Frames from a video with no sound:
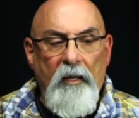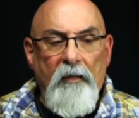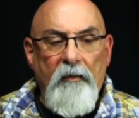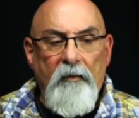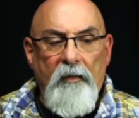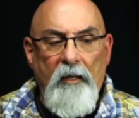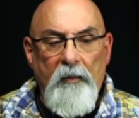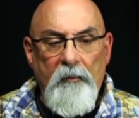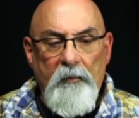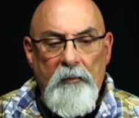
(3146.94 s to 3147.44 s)

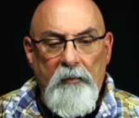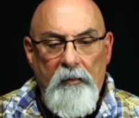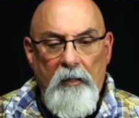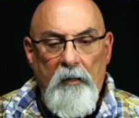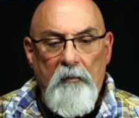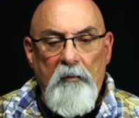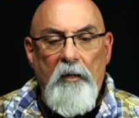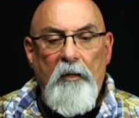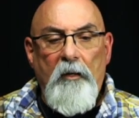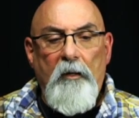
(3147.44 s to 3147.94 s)
things
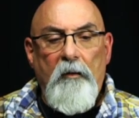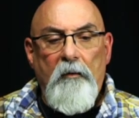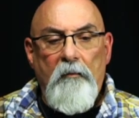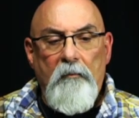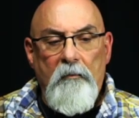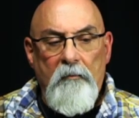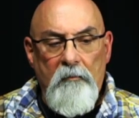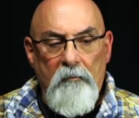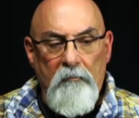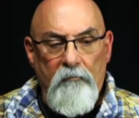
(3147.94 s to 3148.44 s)
seemed
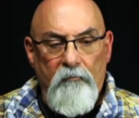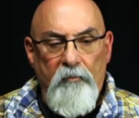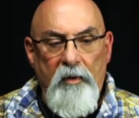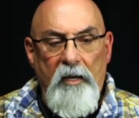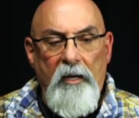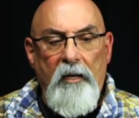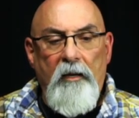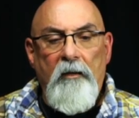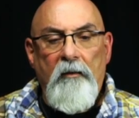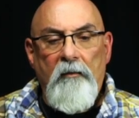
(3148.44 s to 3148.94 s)

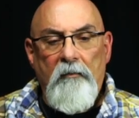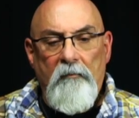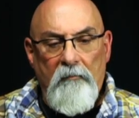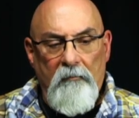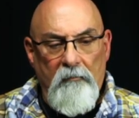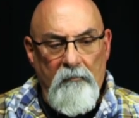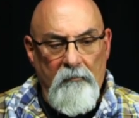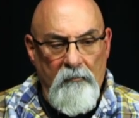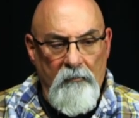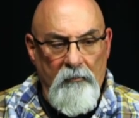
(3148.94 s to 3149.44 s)
to
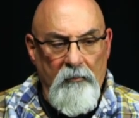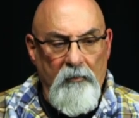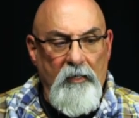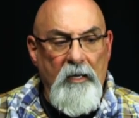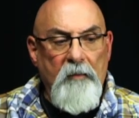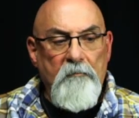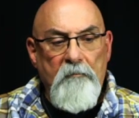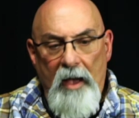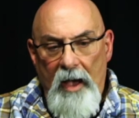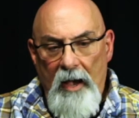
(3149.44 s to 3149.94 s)

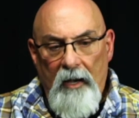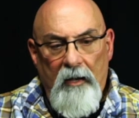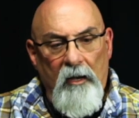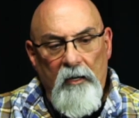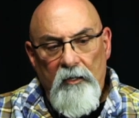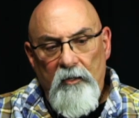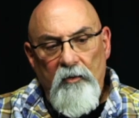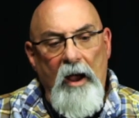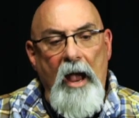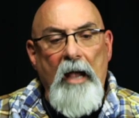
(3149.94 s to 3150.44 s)
get back
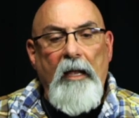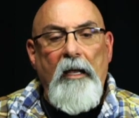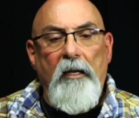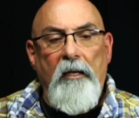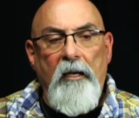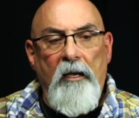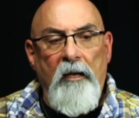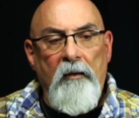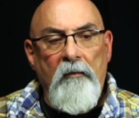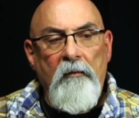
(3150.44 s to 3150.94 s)
on track
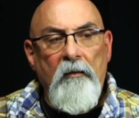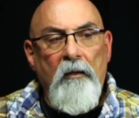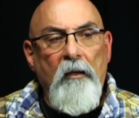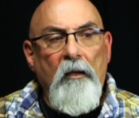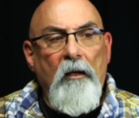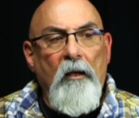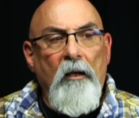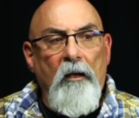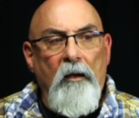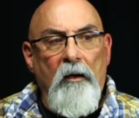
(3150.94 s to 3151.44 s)
again.
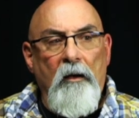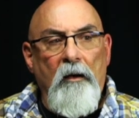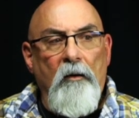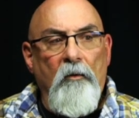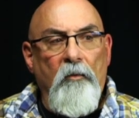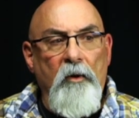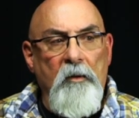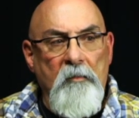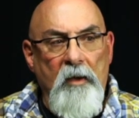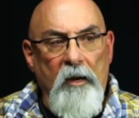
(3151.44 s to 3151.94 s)

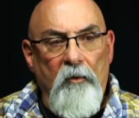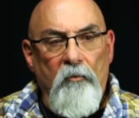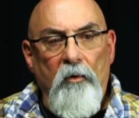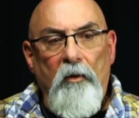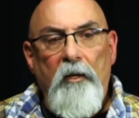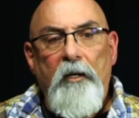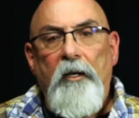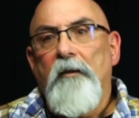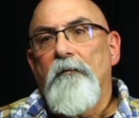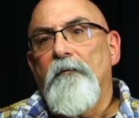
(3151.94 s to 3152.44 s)
We made
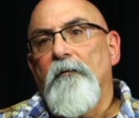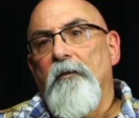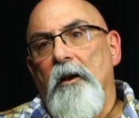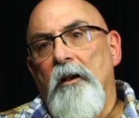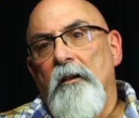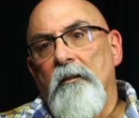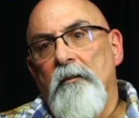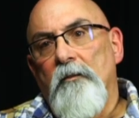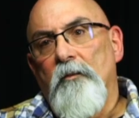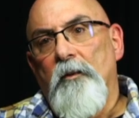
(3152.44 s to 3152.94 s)
really good
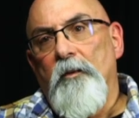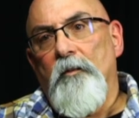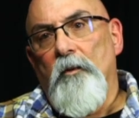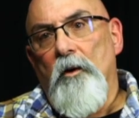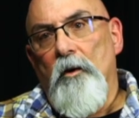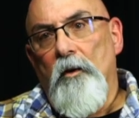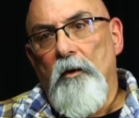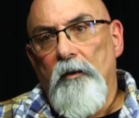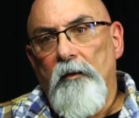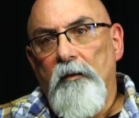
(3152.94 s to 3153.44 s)
friends with
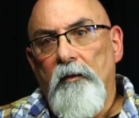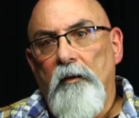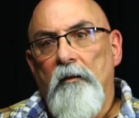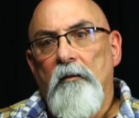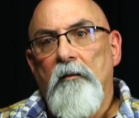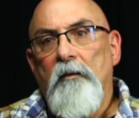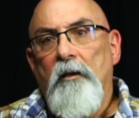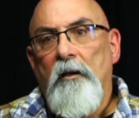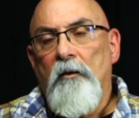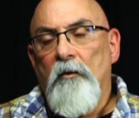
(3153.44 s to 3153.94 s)
Rose
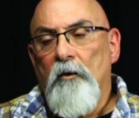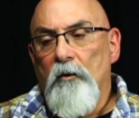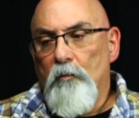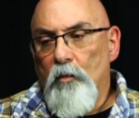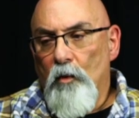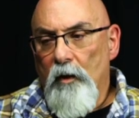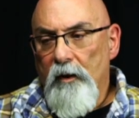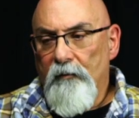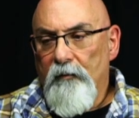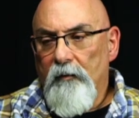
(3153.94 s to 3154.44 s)
and her
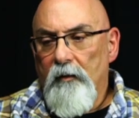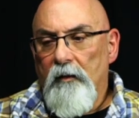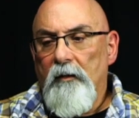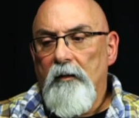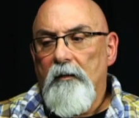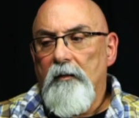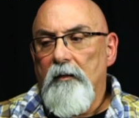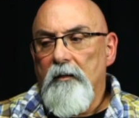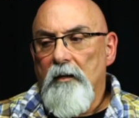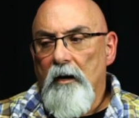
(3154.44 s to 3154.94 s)
boyfriend
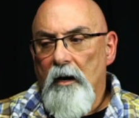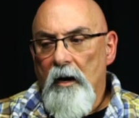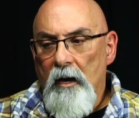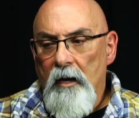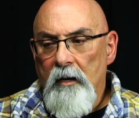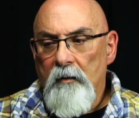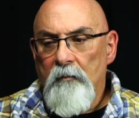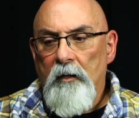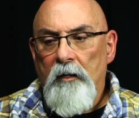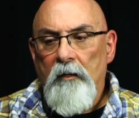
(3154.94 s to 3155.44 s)
at the
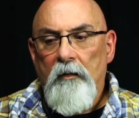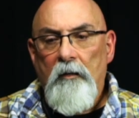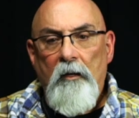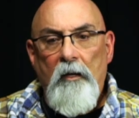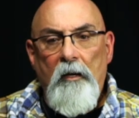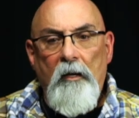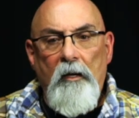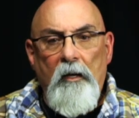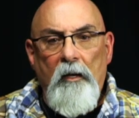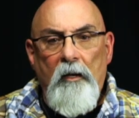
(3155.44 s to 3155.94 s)
time, and
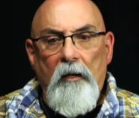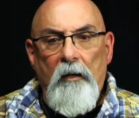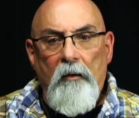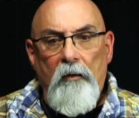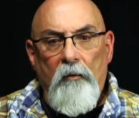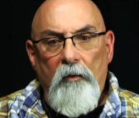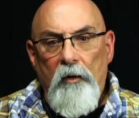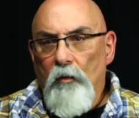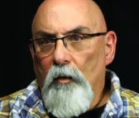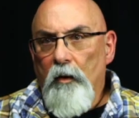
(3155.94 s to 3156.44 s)

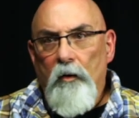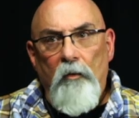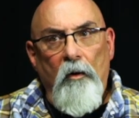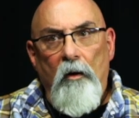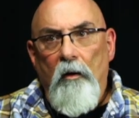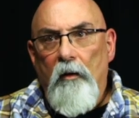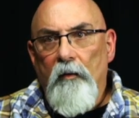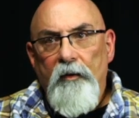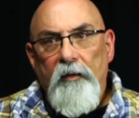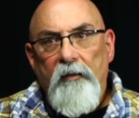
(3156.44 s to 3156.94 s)
we were
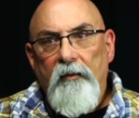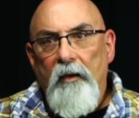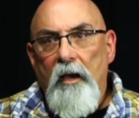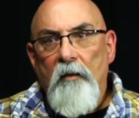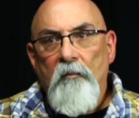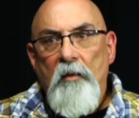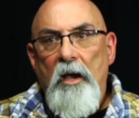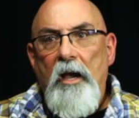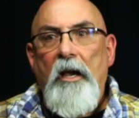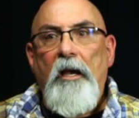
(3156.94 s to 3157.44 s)
all the
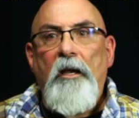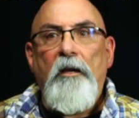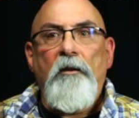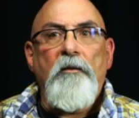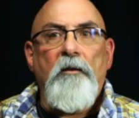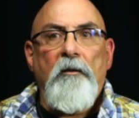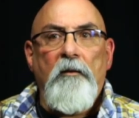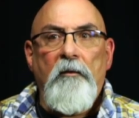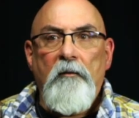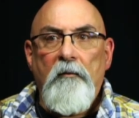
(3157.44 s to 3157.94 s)
same age,
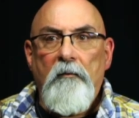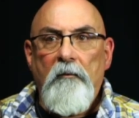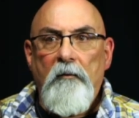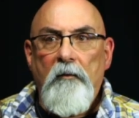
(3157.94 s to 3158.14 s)
and